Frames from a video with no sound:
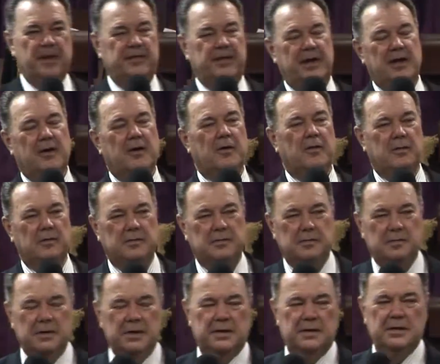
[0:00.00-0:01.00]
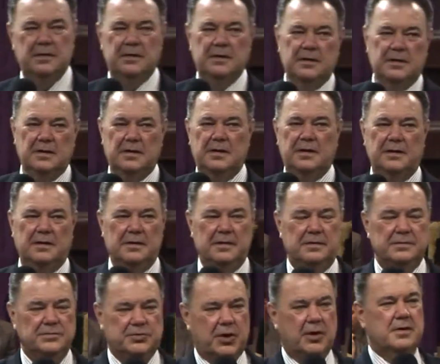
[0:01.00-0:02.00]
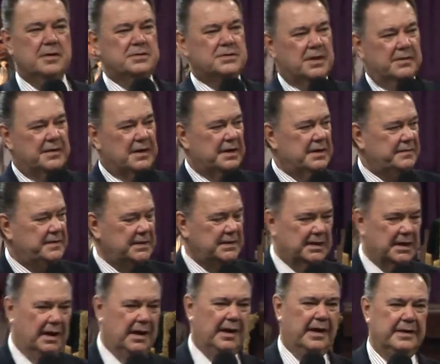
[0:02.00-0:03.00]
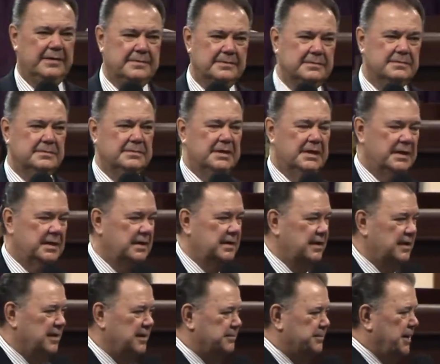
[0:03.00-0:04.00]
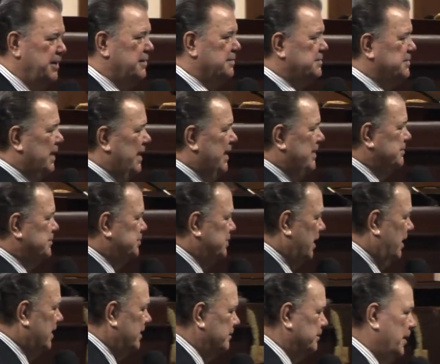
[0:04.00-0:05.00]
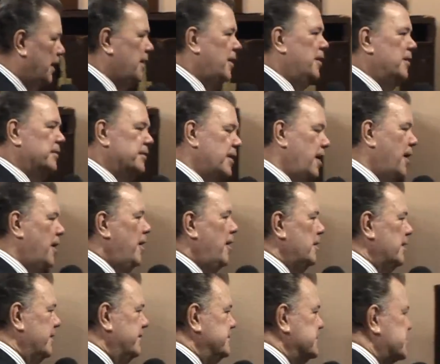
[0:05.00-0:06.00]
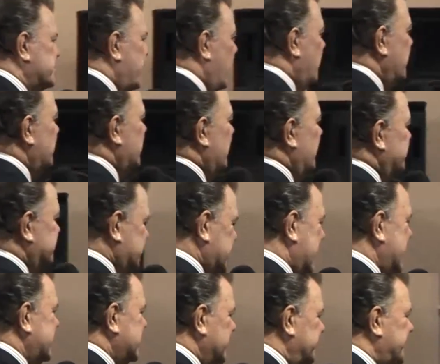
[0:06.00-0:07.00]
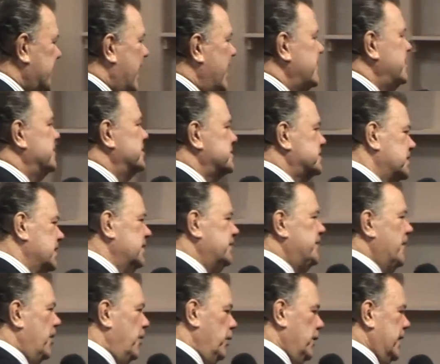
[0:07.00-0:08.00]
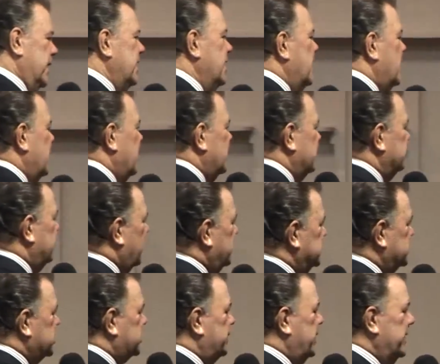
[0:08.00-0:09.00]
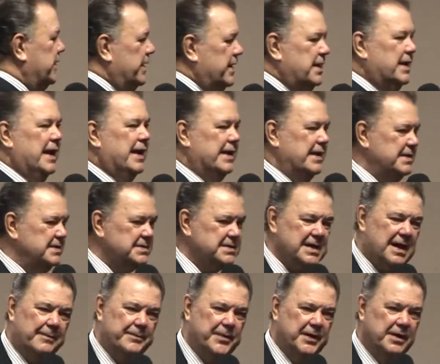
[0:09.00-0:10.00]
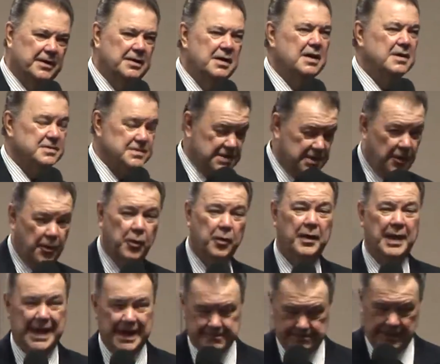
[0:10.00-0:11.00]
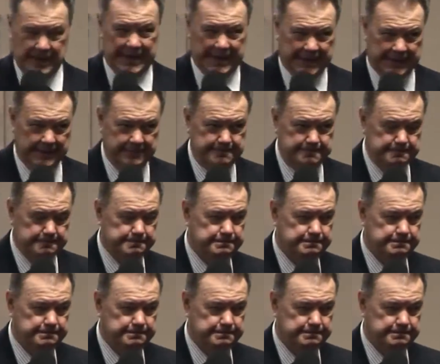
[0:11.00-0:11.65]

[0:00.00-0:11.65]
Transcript: The old church of the living God, Peter, James, John, Paul, all of them spoke of sanctify yourself holy, both spirit, and they didn't stop there, soul and body.